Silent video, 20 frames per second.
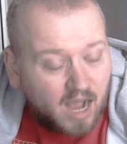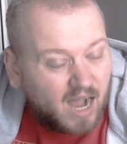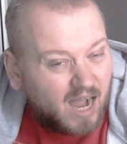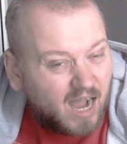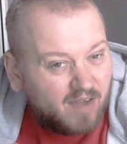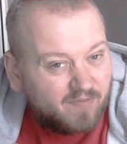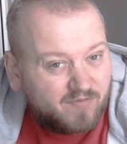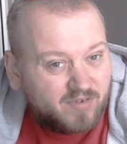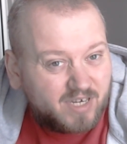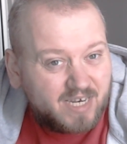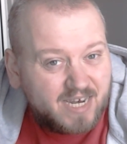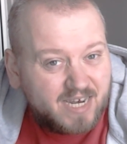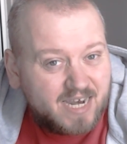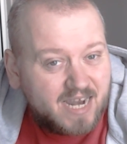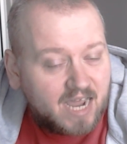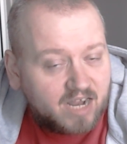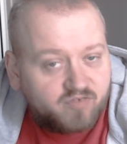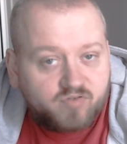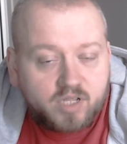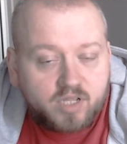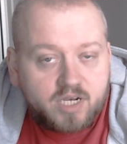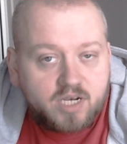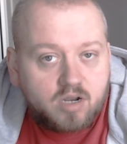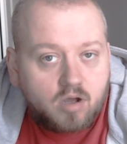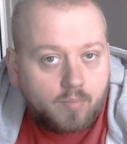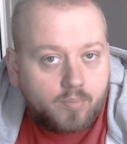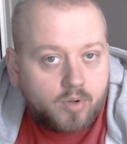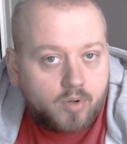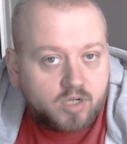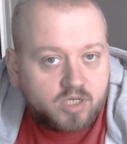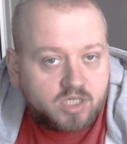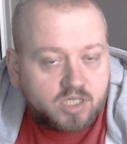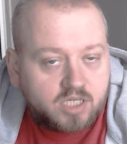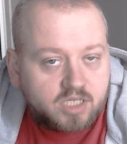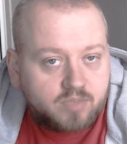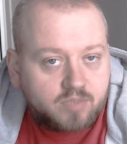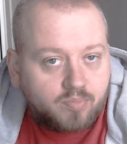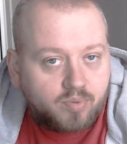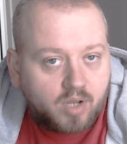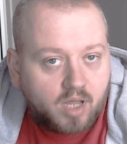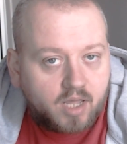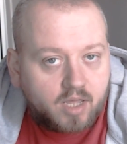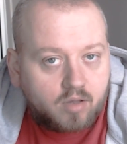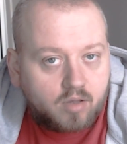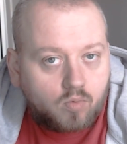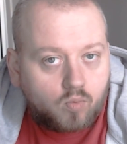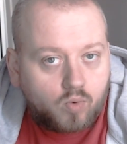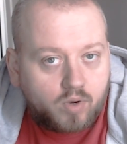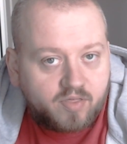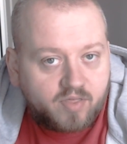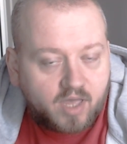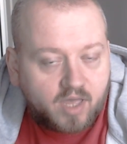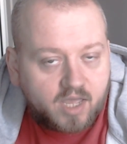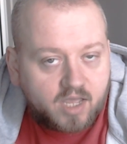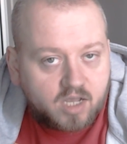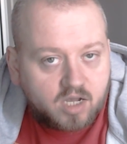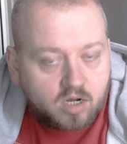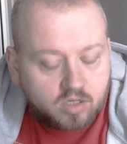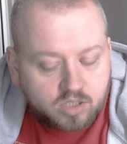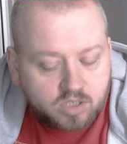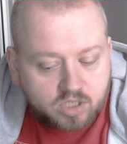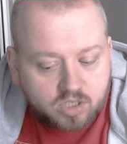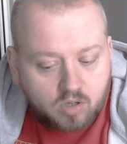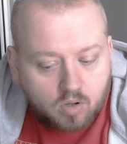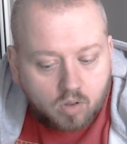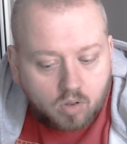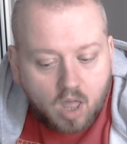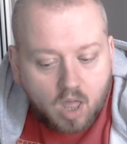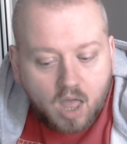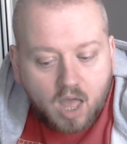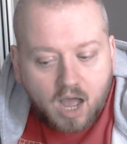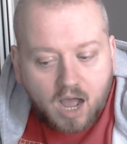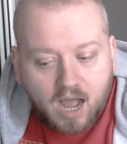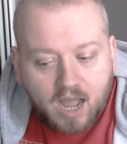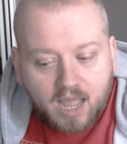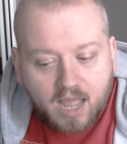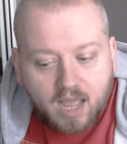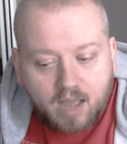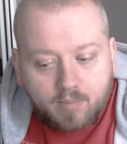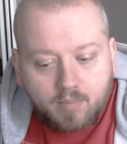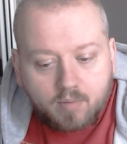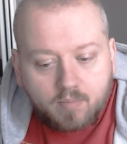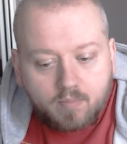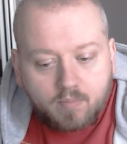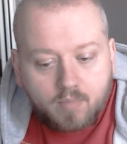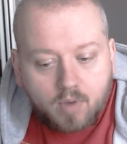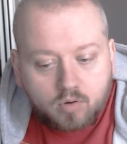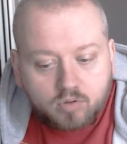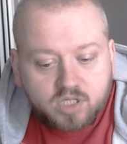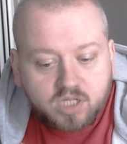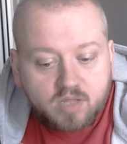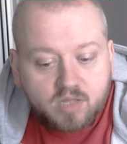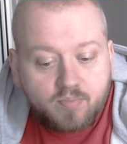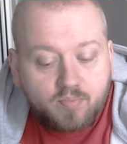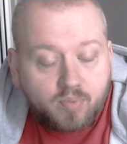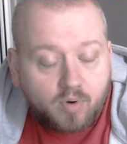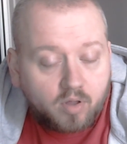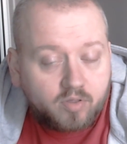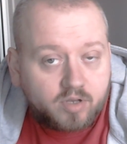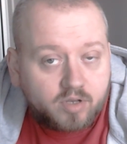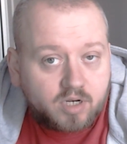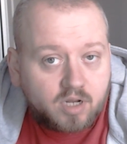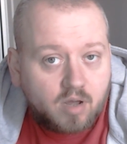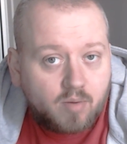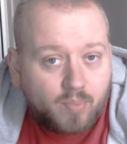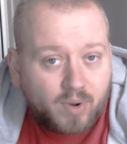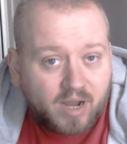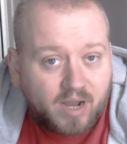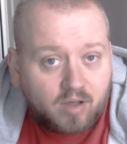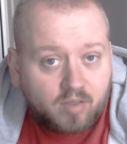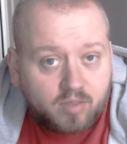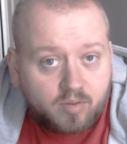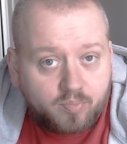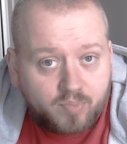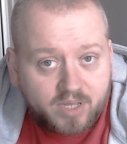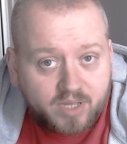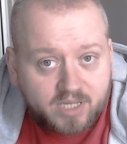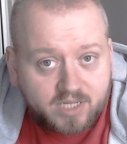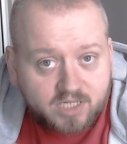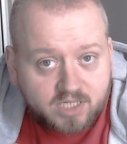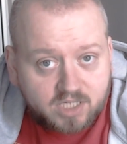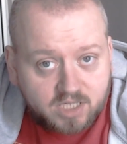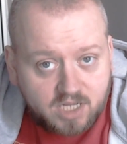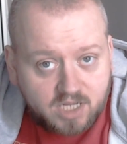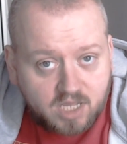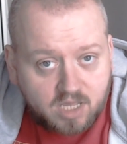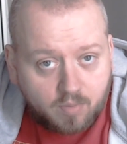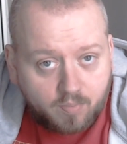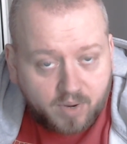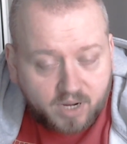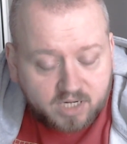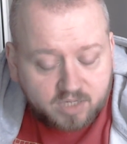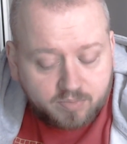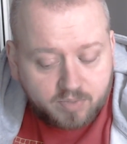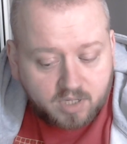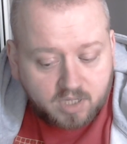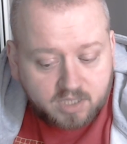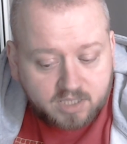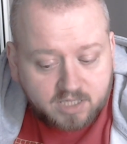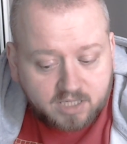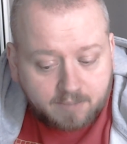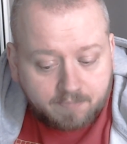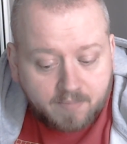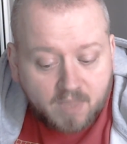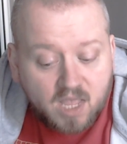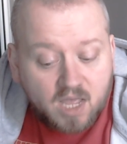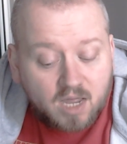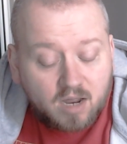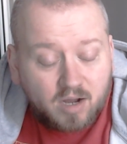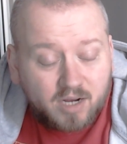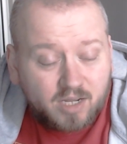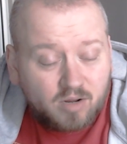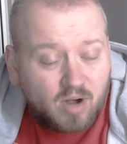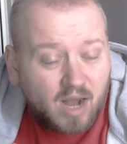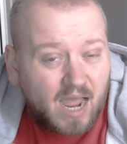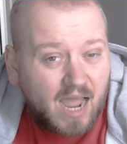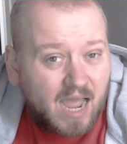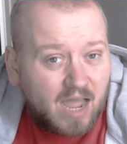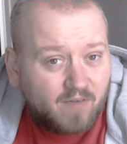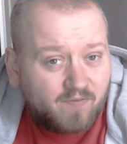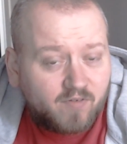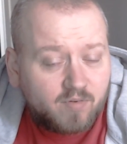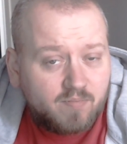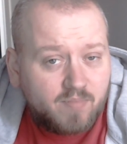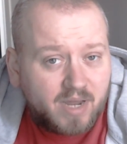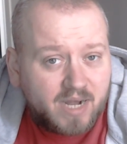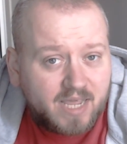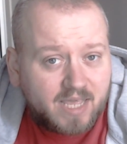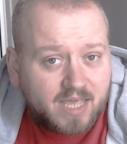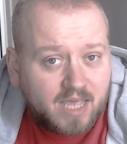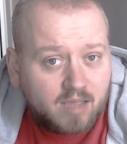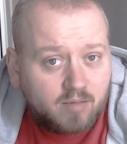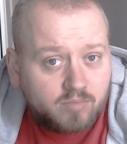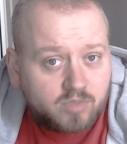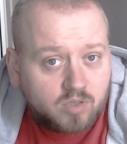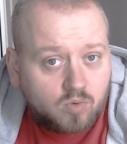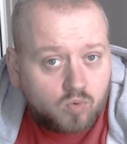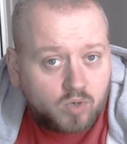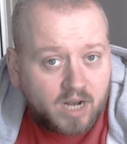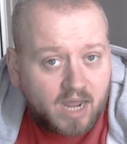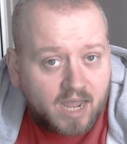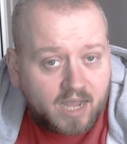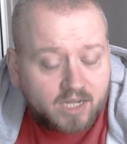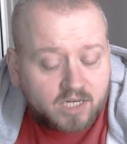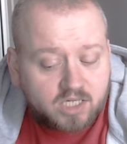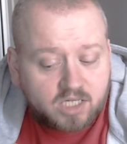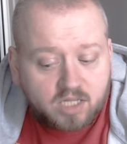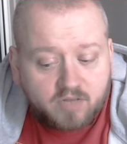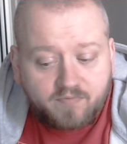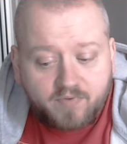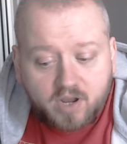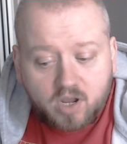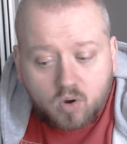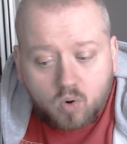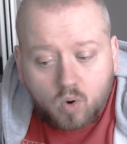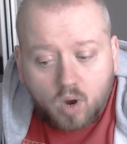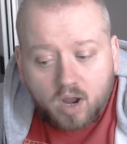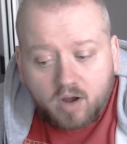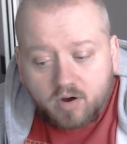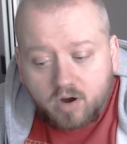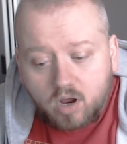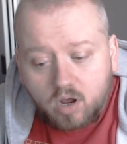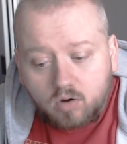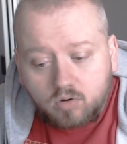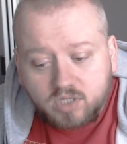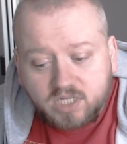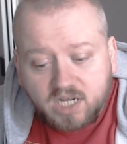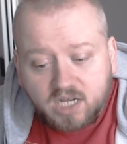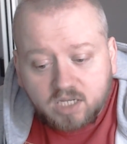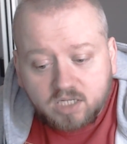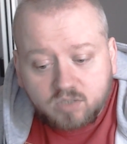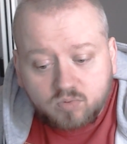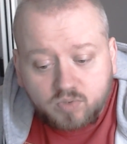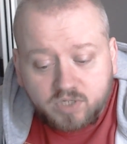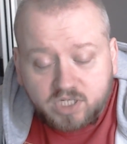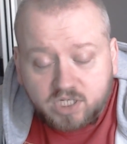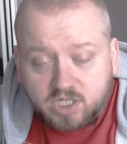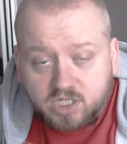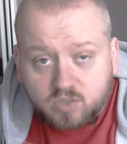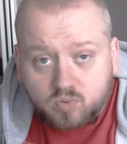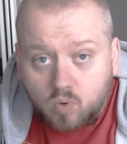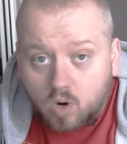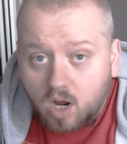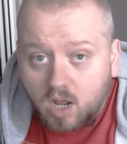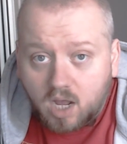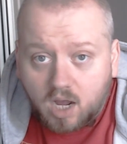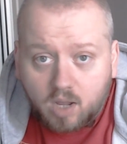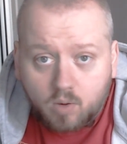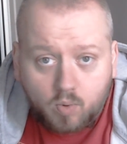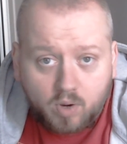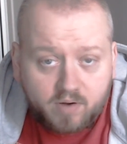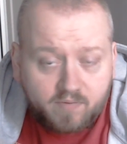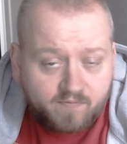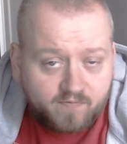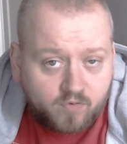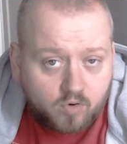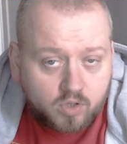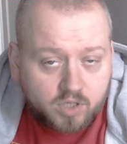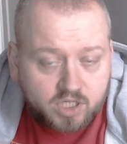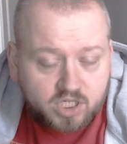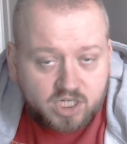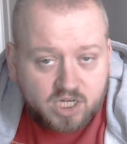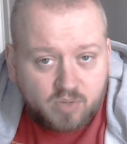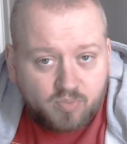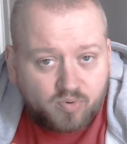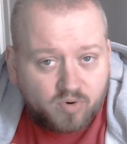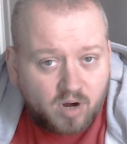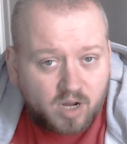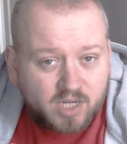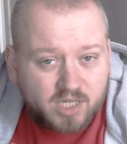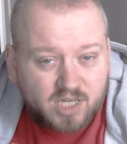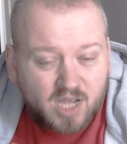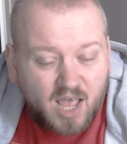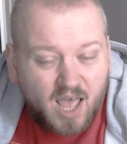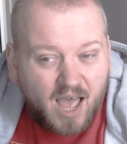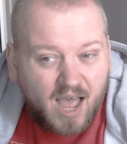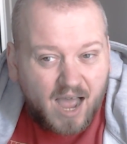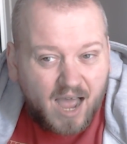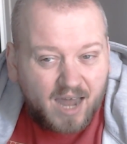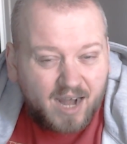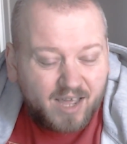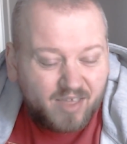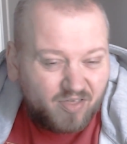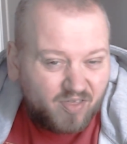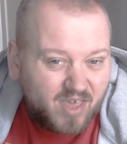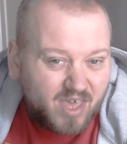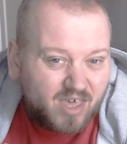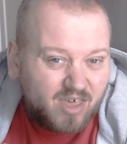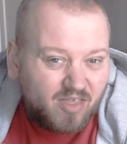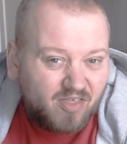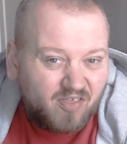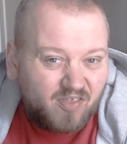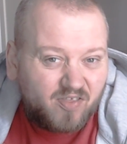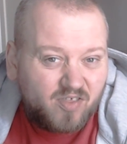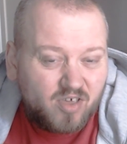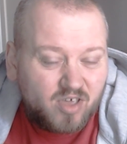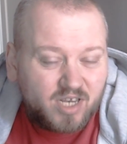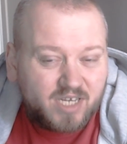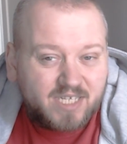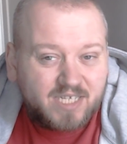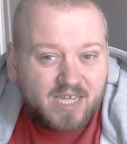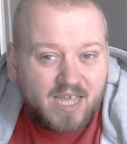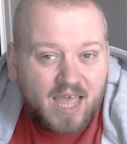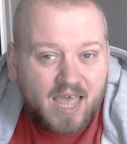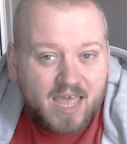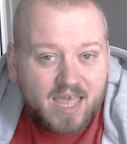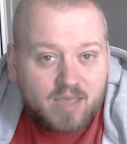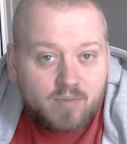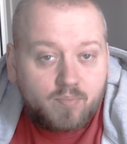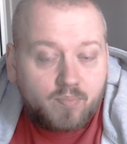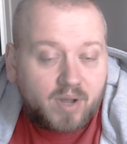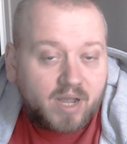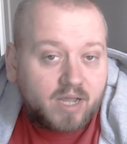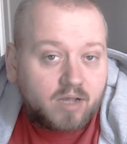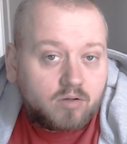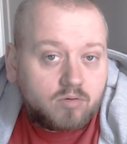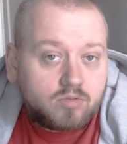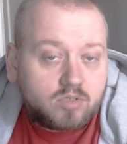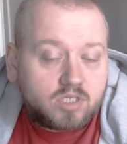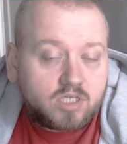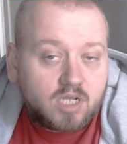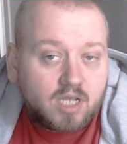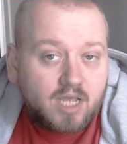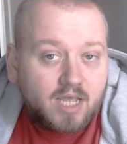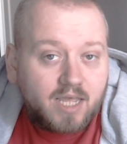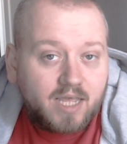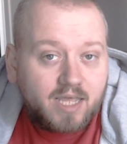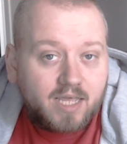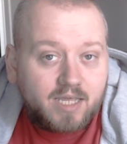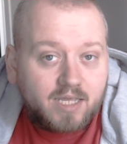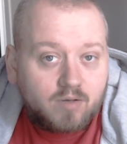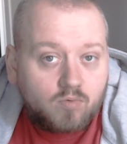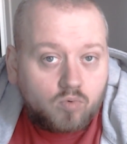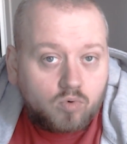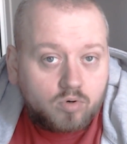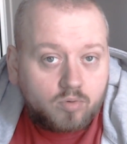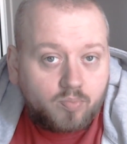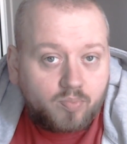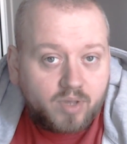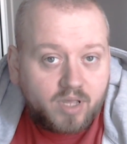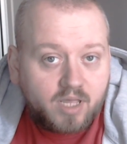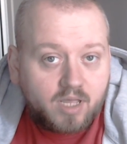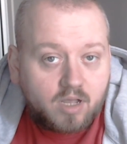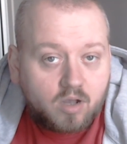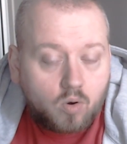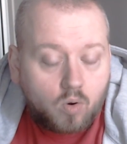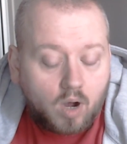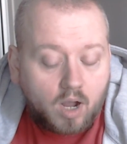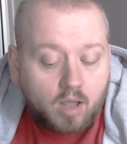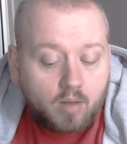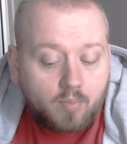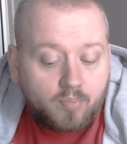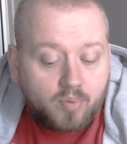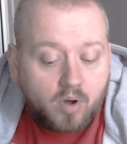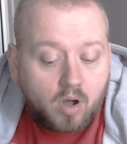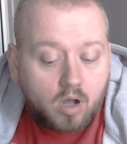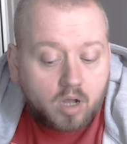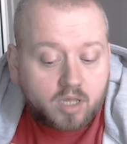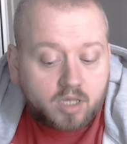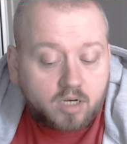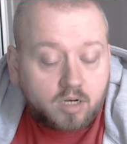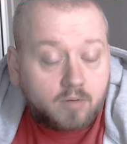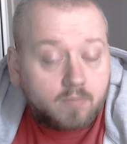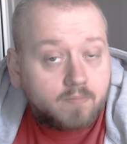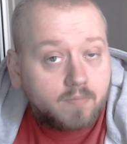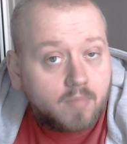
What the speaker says: I've naturally not purchased it to play with a console. I am mostly bothered about the PC compatibility. I don't have many games that would actually require a Hotas, which is why I went for the cheap price, and I think at £38 it would be quite a bargain.